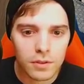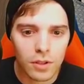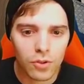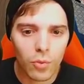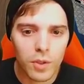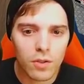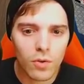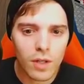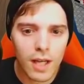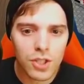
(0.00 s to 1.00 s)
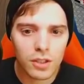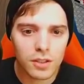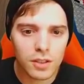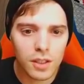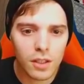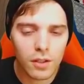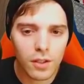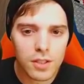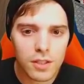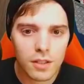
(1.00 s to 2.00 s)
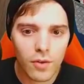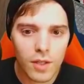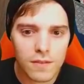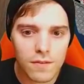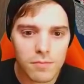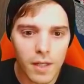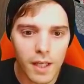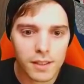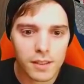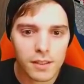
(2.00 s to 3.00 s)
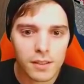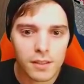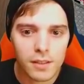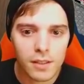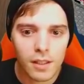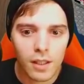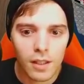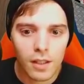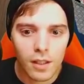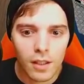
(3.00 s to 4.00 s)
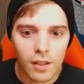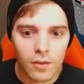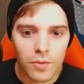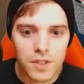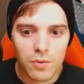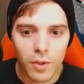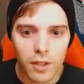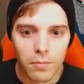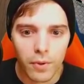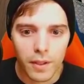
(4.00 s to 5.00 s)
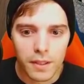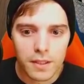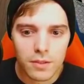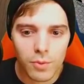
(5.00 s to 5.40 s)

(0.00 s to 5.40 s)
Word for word: Although we don't actually need another Cinderace VMAX. We'll see what it brings.